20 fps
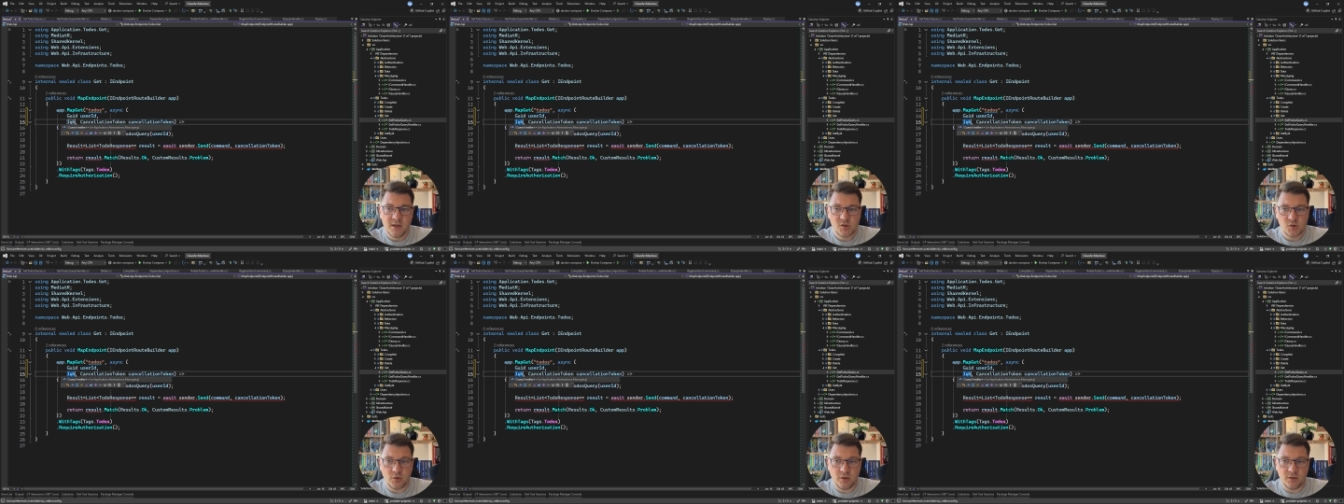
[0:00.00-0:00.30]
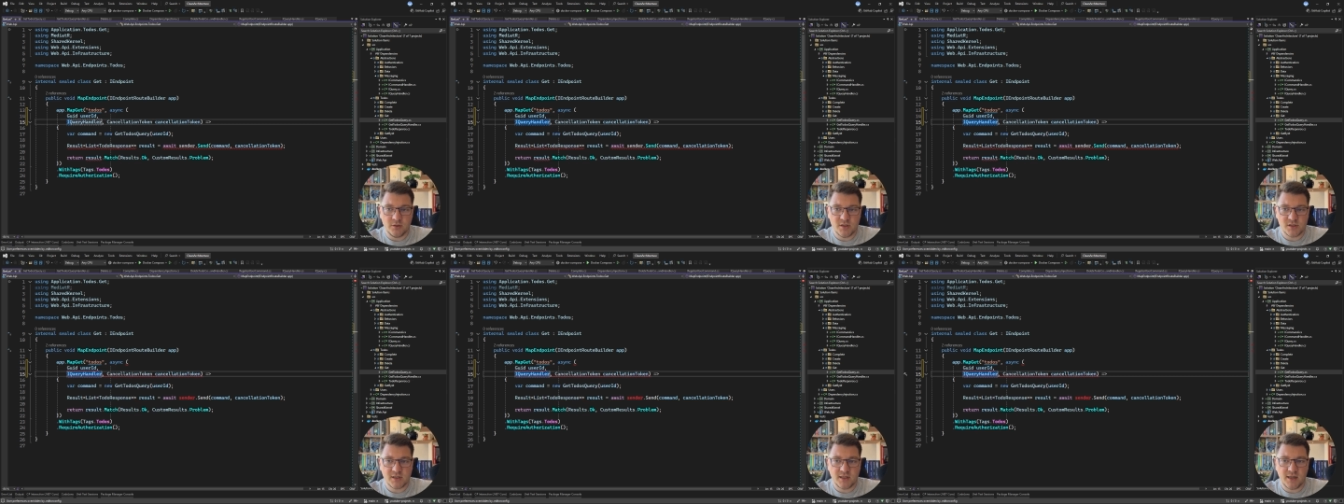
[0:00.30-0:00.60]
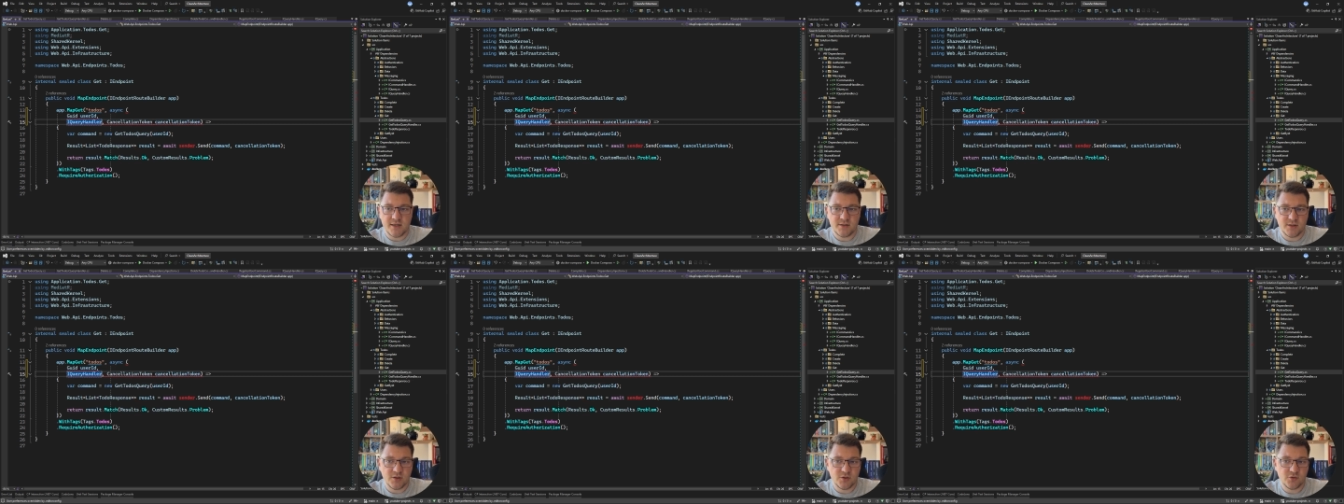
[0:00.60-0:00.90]
So in this
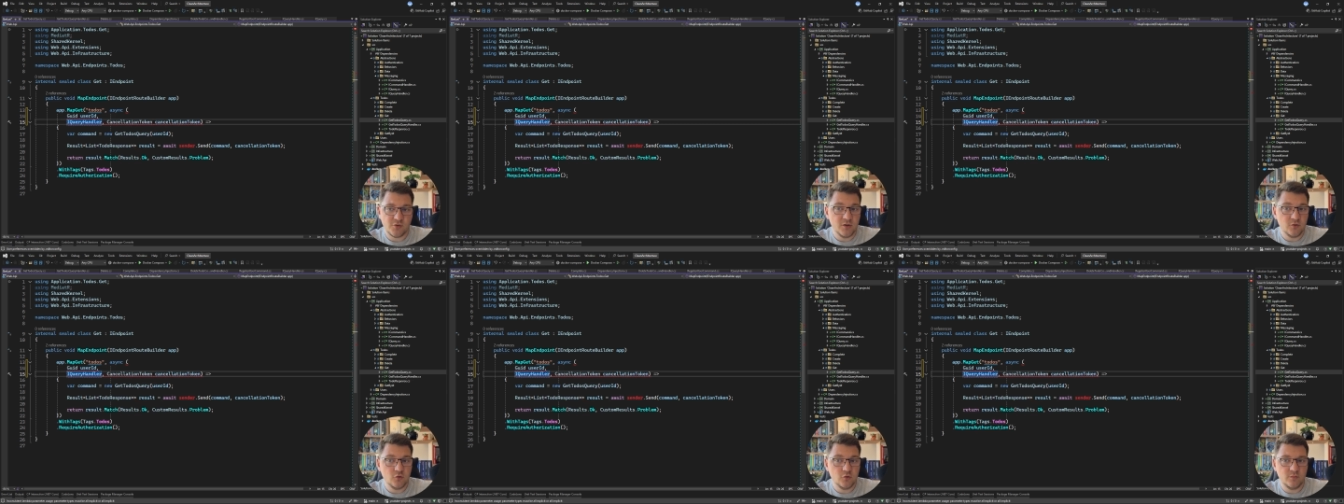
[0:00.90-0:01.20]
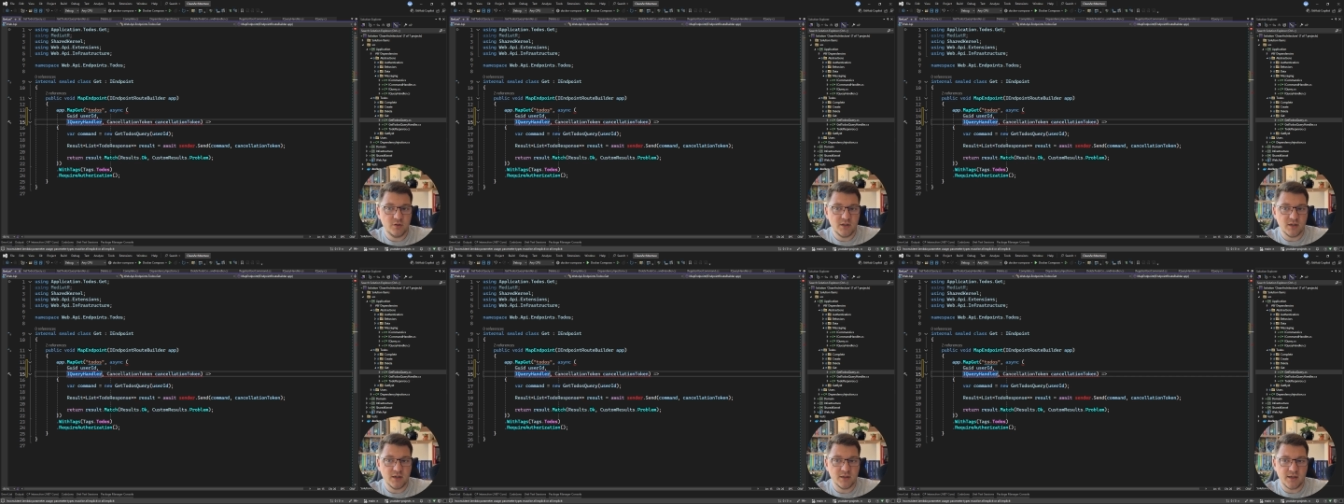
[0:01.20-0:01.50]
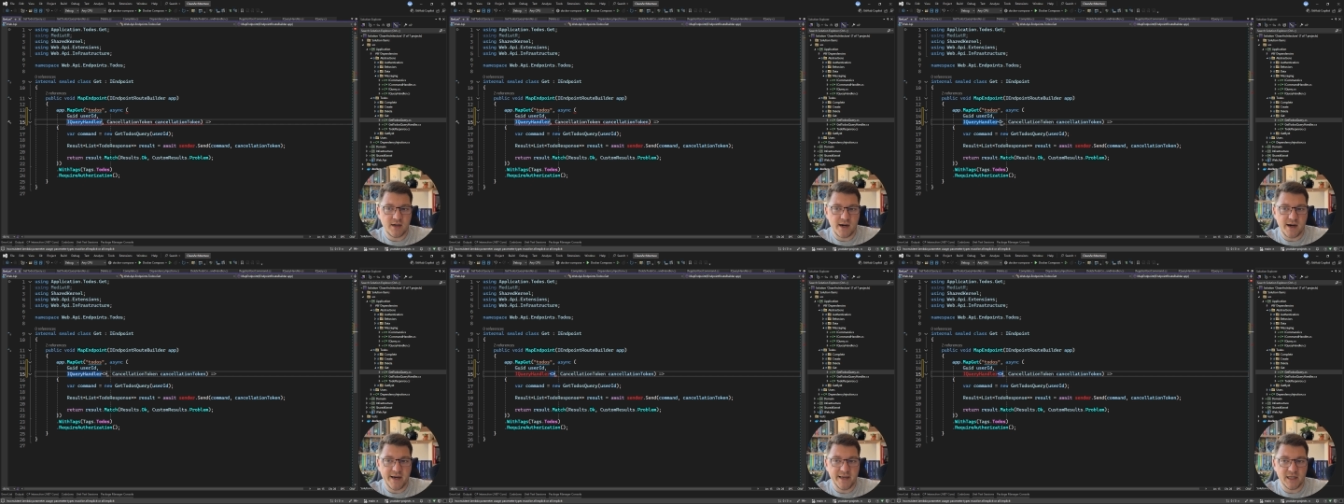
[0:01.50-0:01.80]
case, it's going to be
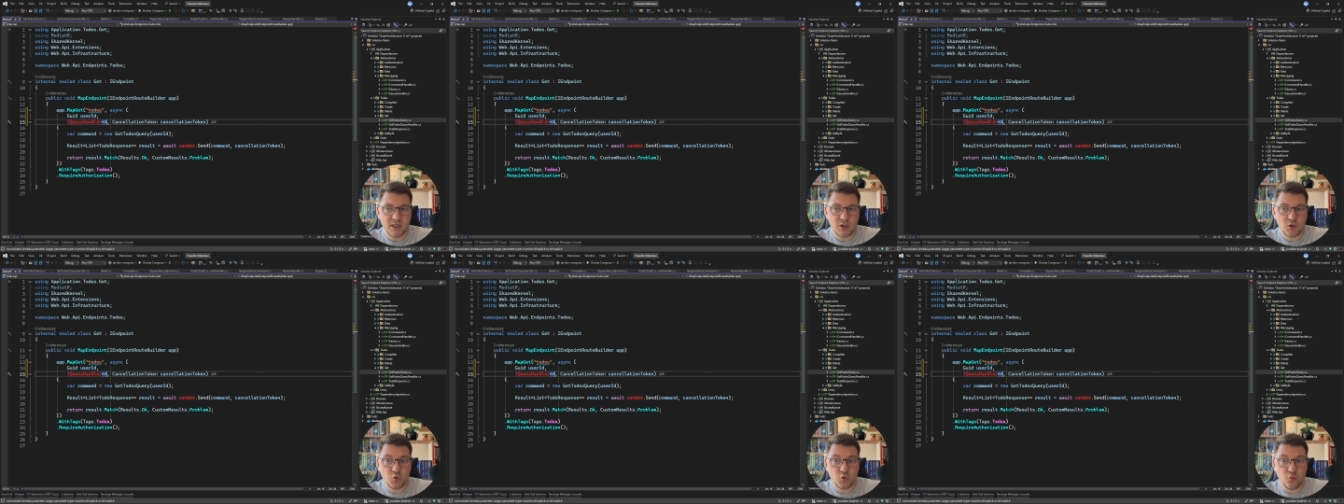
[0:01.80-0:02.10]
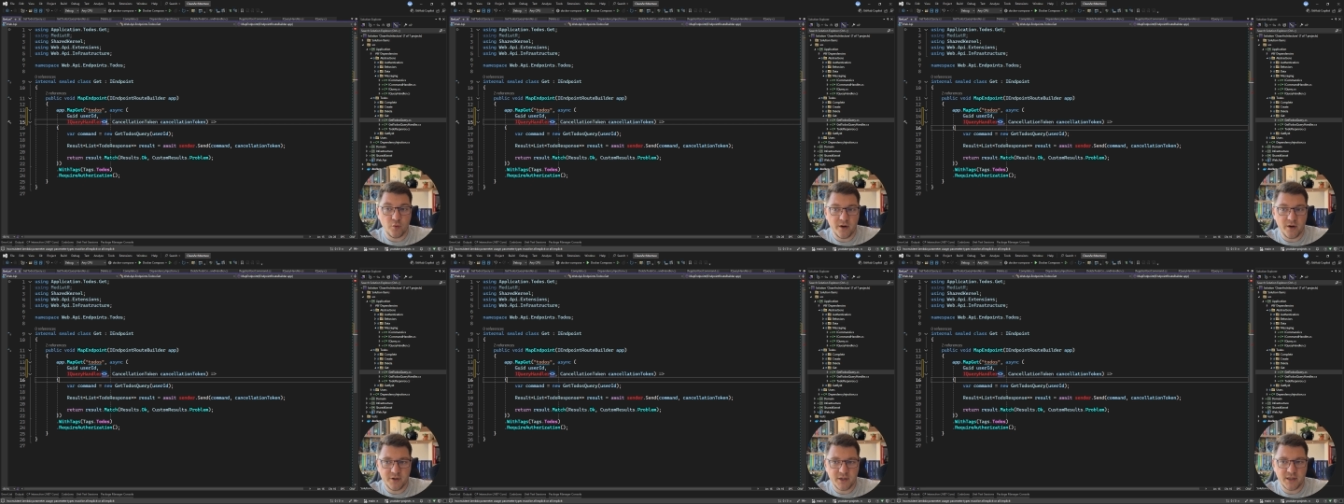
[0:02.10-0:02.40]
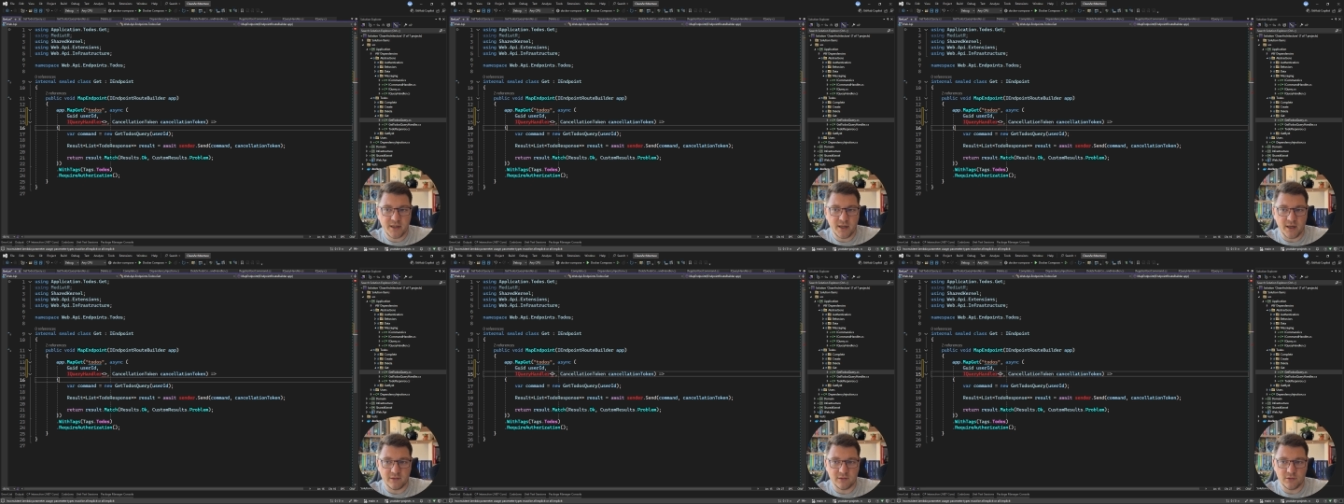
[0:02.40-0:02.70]
an
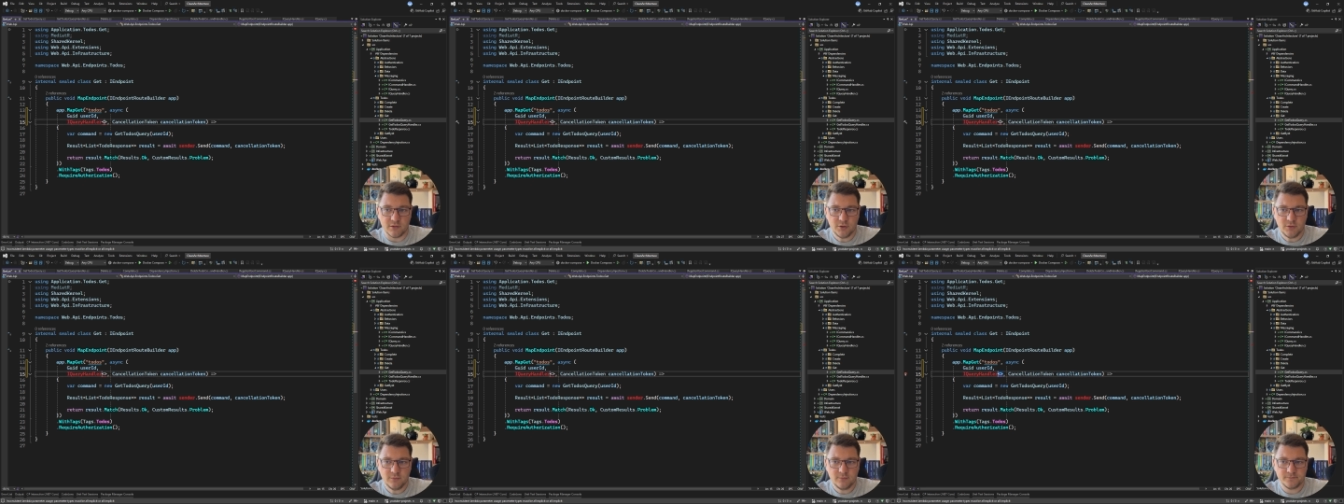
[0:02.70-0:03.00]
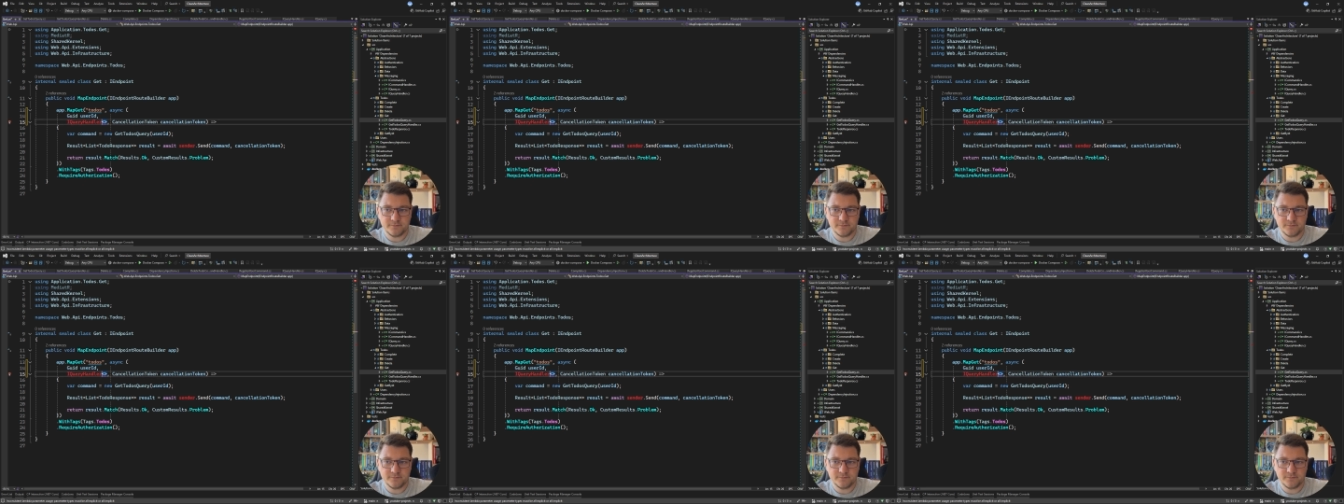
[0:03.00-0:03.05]
iQuery handler